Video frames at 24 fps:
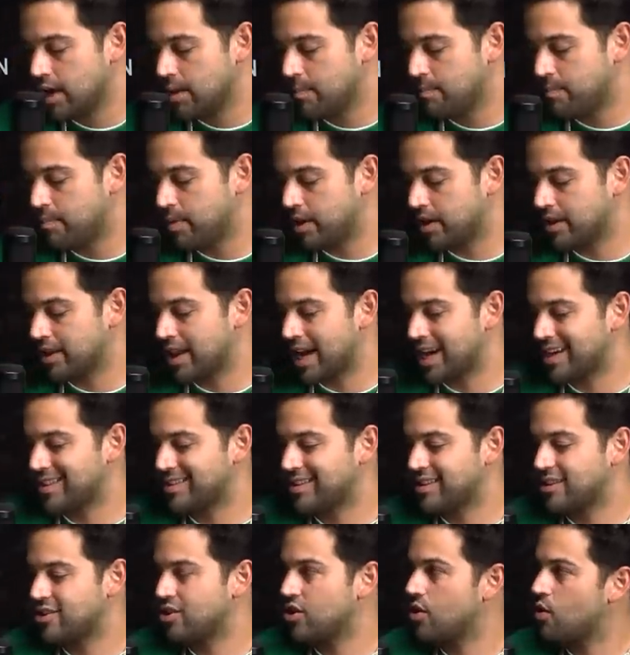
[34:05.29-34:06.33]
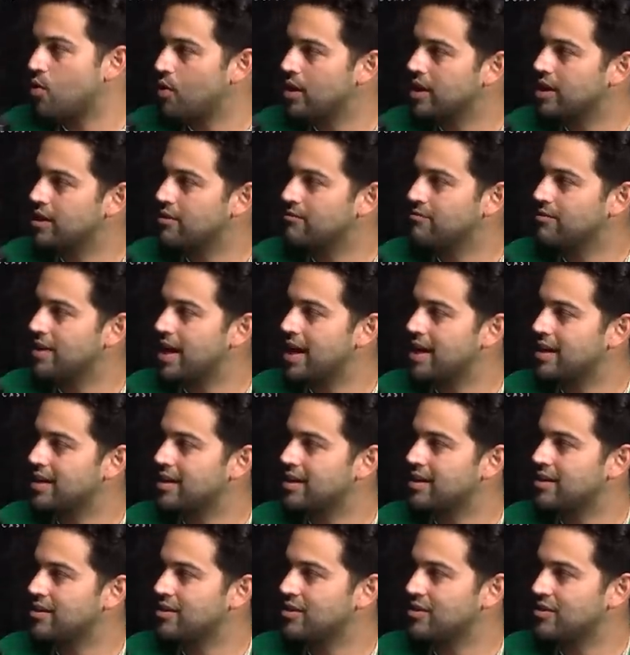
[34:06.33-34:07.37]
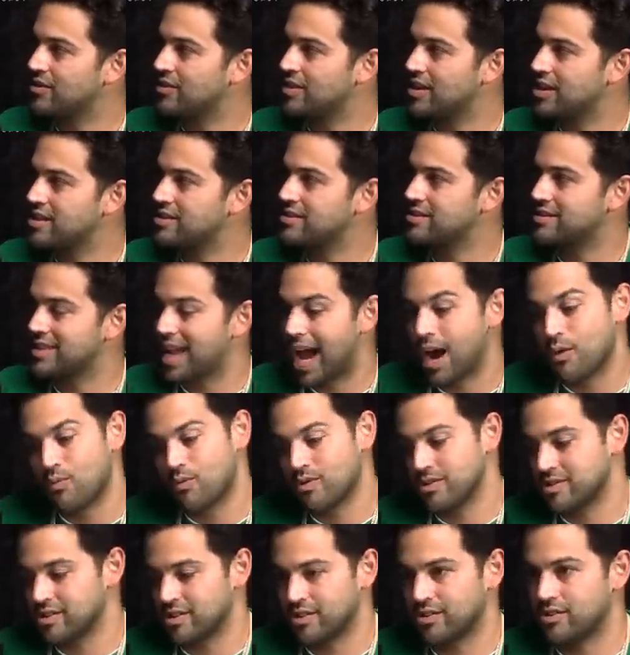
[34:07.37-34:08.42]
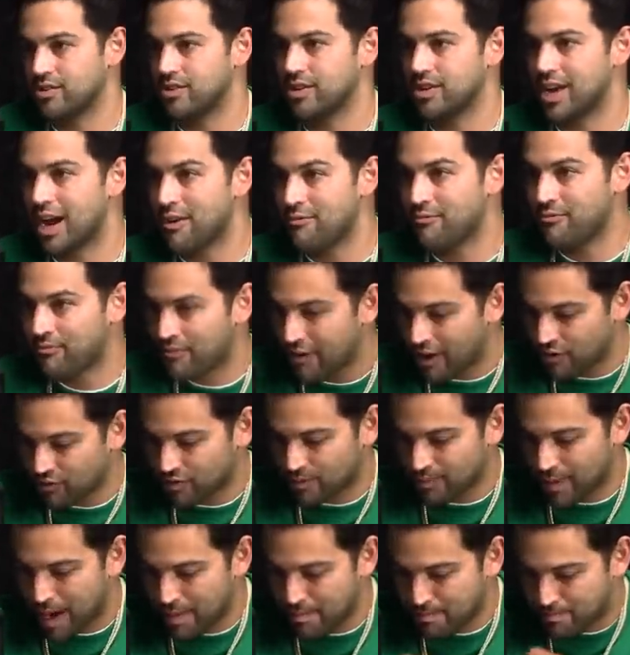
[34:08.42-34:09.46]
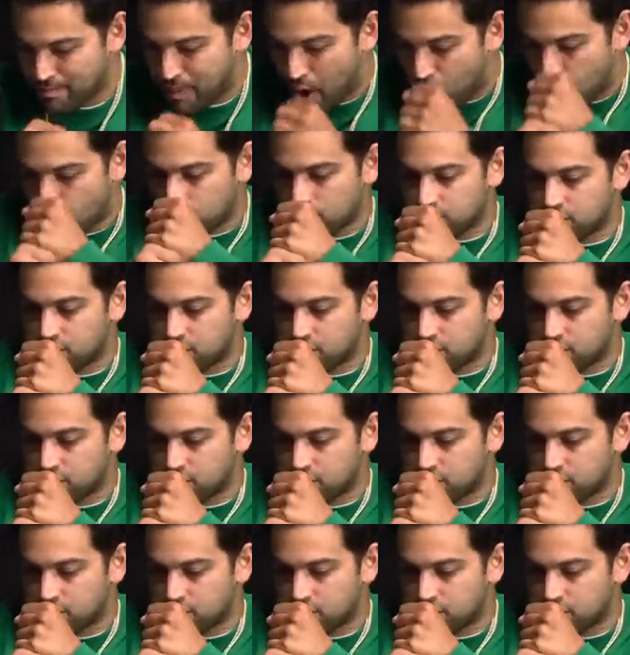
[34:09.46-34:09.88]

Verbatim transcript: But like the knowing of like this, that wasn't good. I felt my bones